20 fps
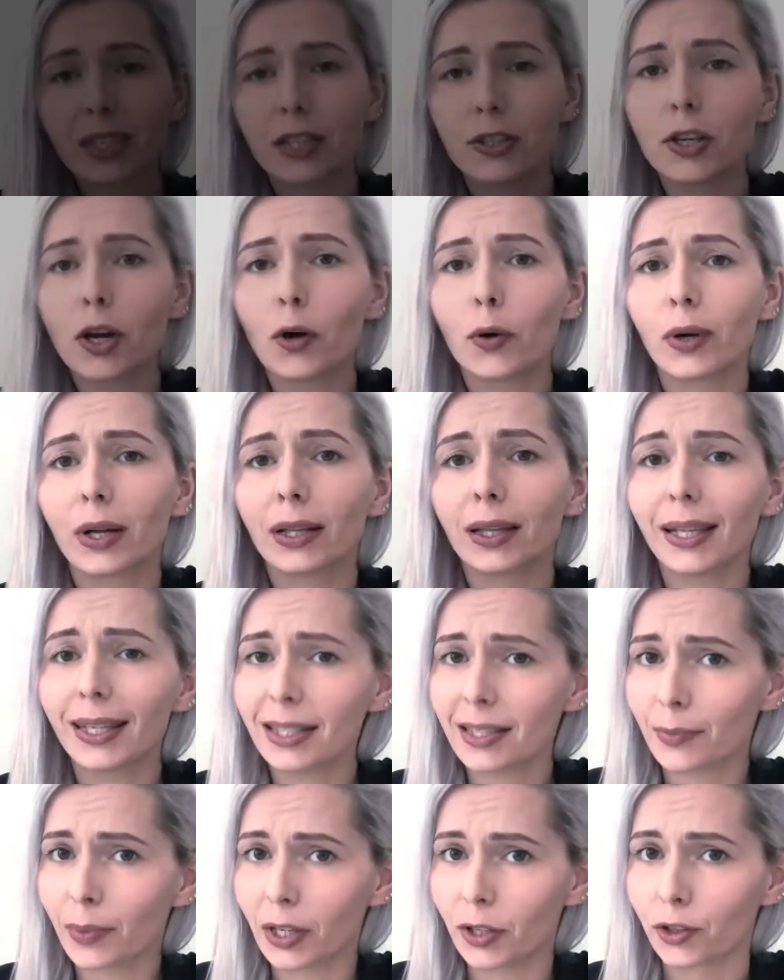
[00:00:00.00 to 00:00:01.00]
So let's
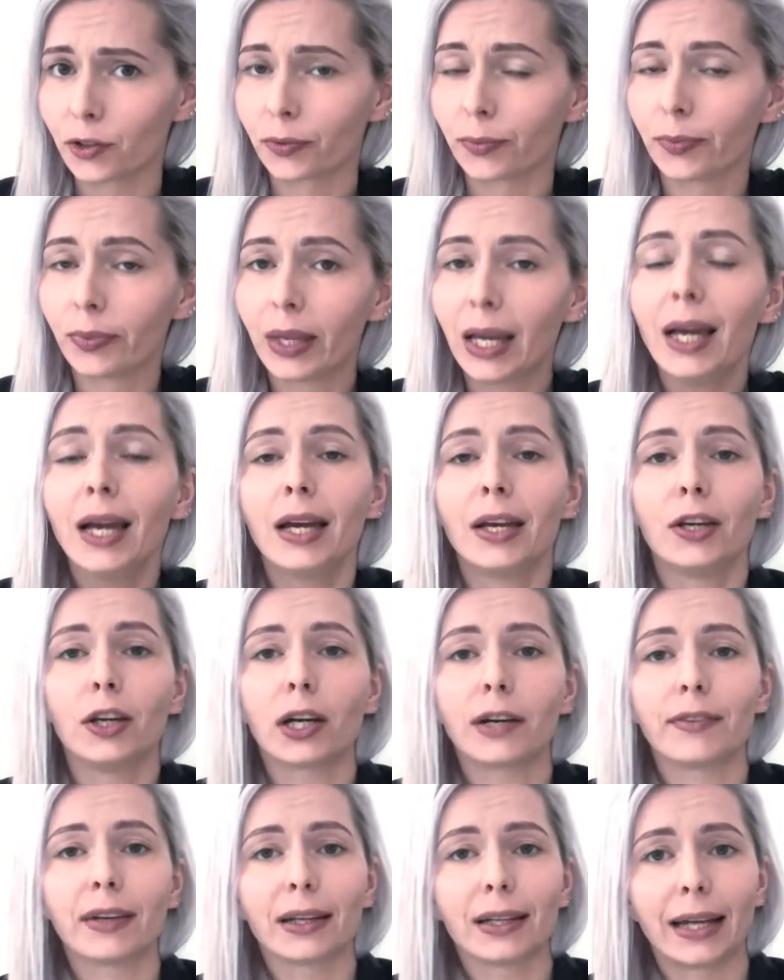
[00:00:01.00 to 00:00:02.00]
imagine you
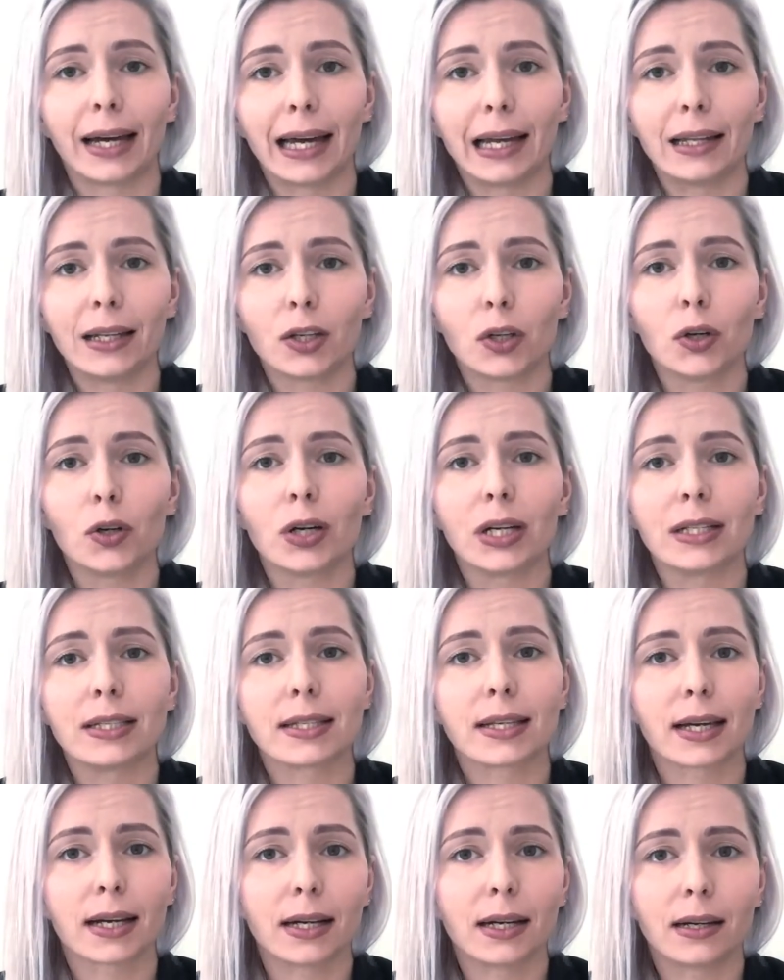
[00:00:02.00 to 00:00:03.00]
have a client who has
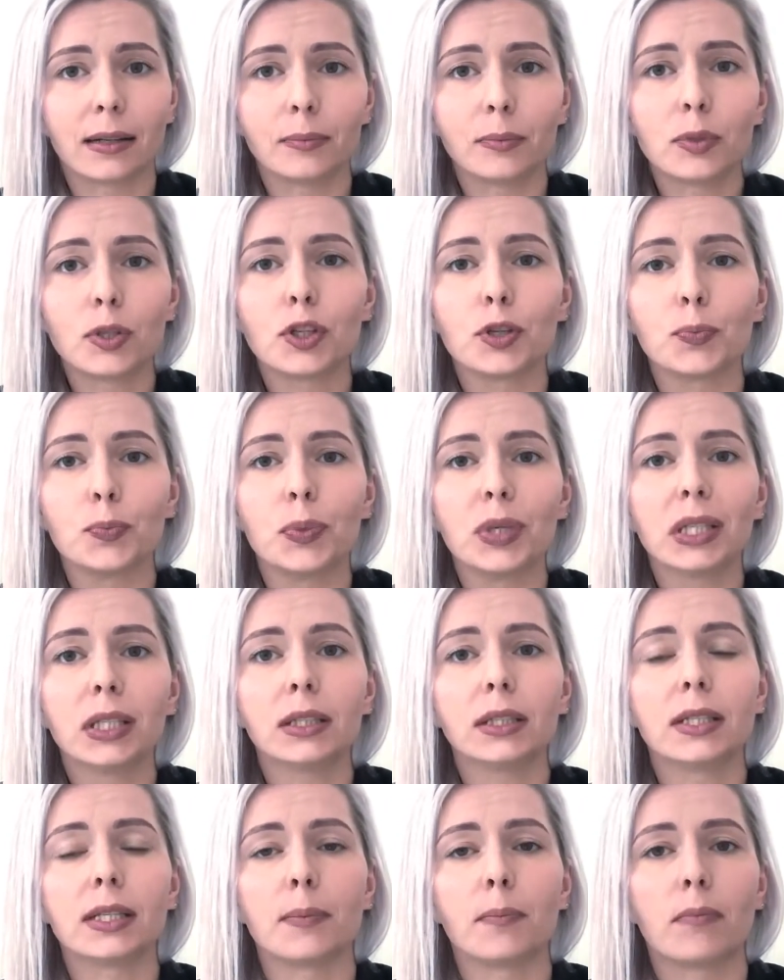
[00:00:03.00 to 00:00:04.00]
come to
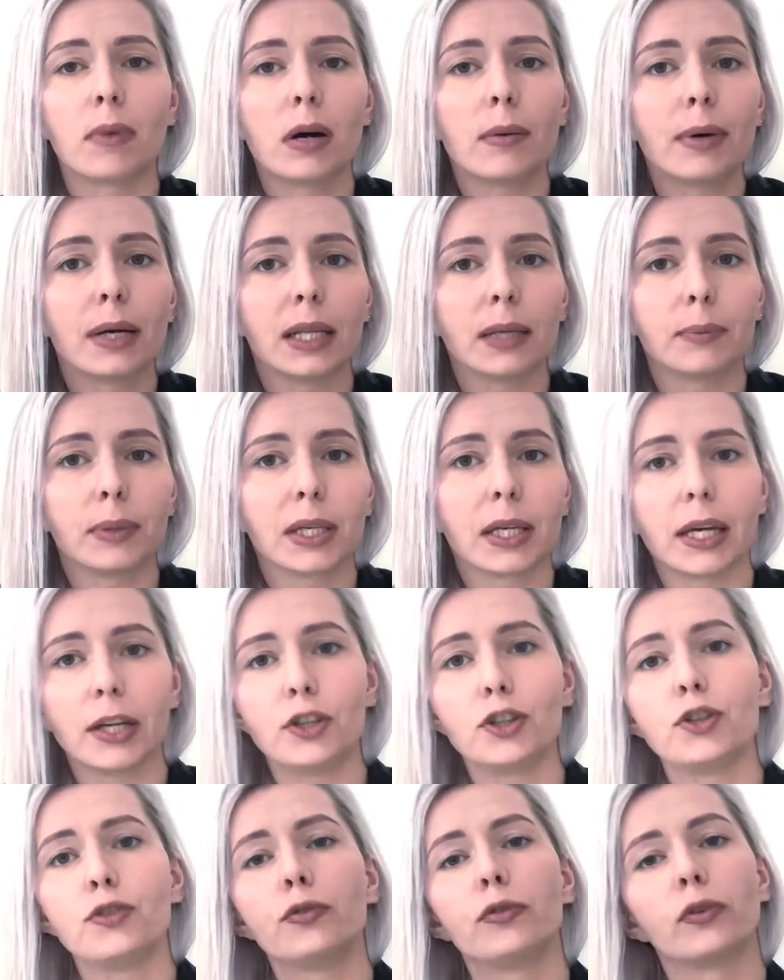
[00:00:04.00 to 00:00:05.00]
build a mobile
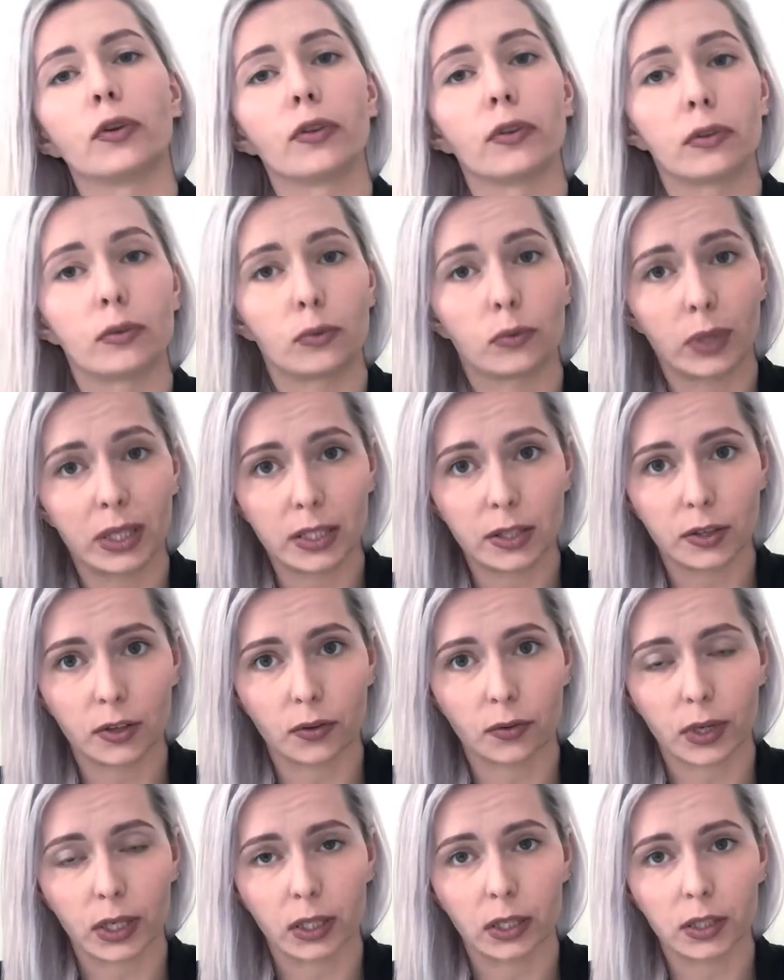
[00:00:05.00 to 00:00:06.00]
application for the
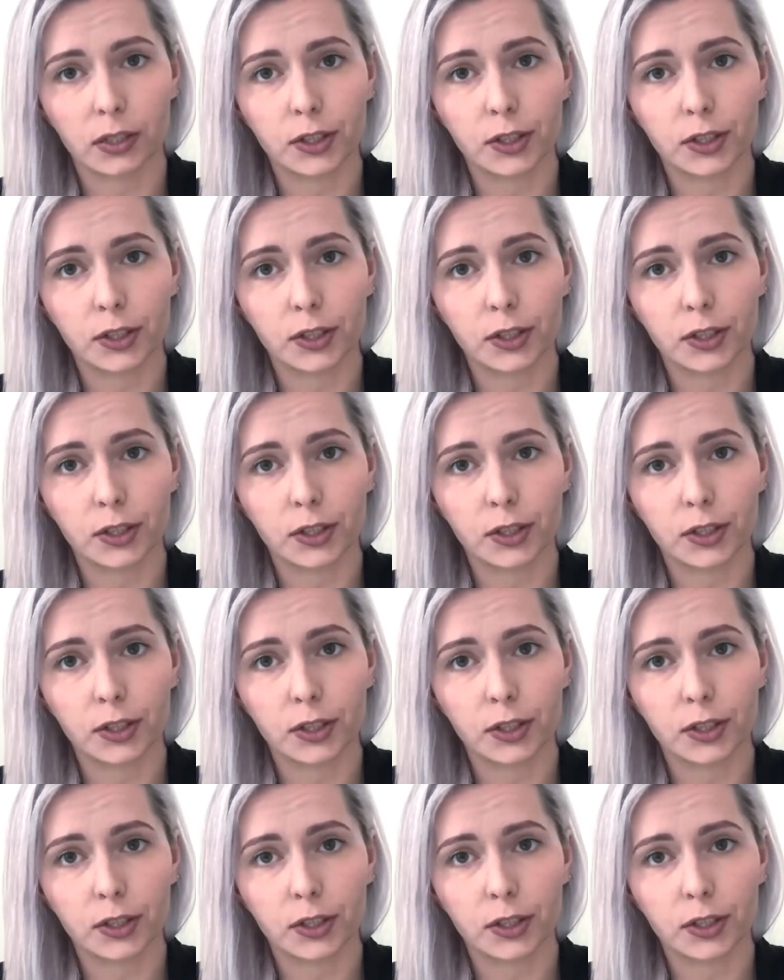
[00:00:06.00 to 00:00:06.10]
restaurant.